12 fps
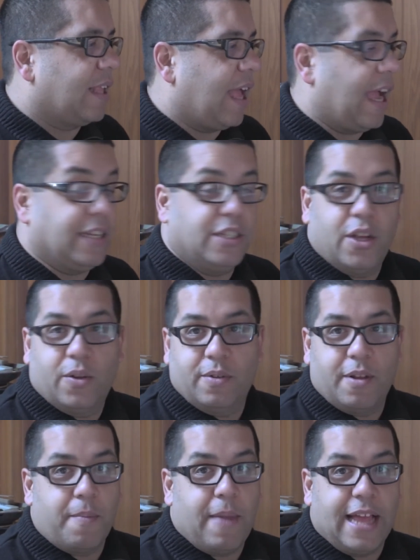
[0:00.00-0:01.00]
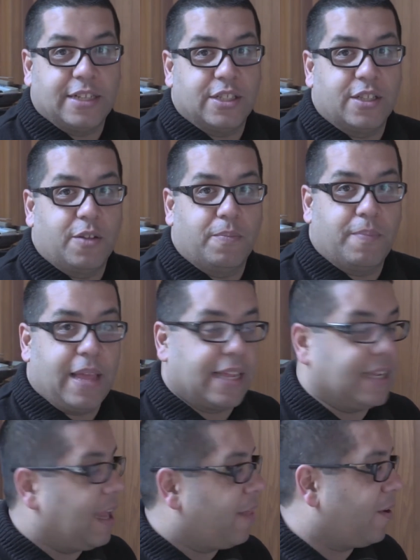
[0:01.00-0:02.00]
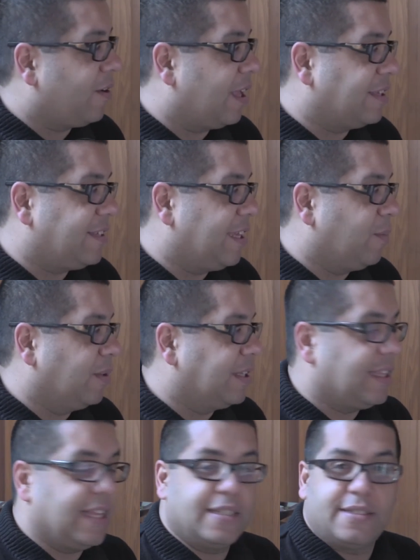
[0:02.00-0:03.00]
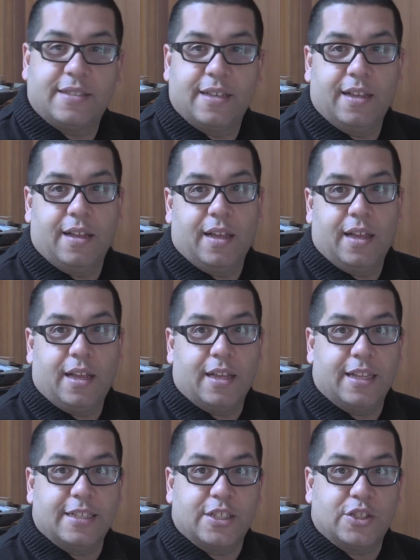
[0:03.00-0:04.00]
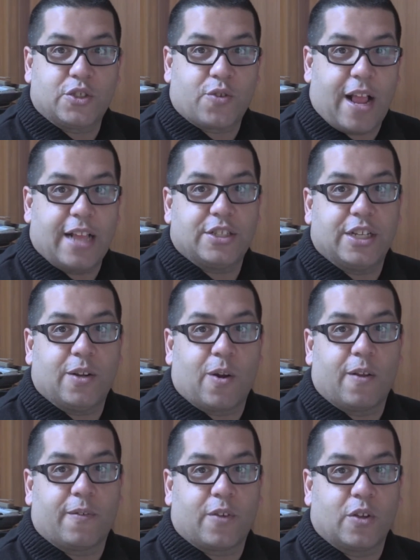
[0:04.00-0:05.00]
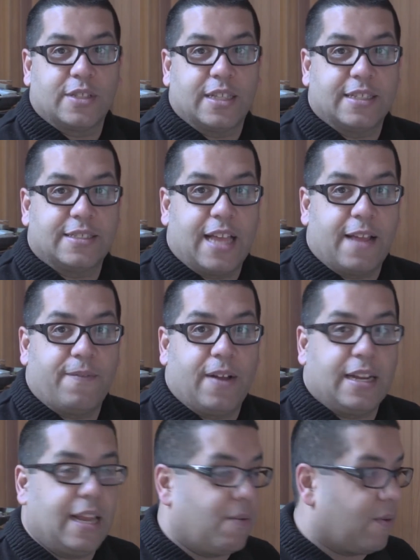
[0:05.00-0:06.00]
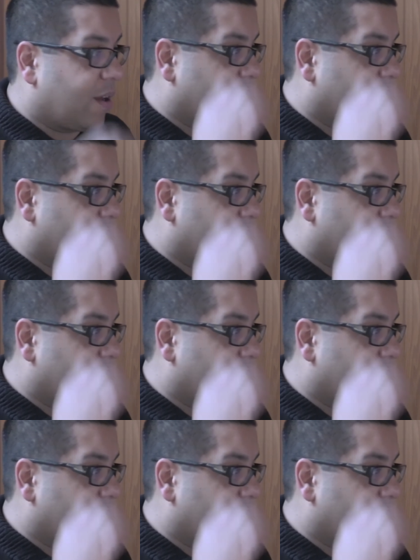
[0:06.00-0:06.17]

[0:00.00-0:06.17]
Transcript: I don't imagine they'll make a sequel to this unless it's trashy or goes to the Sci-Fi Network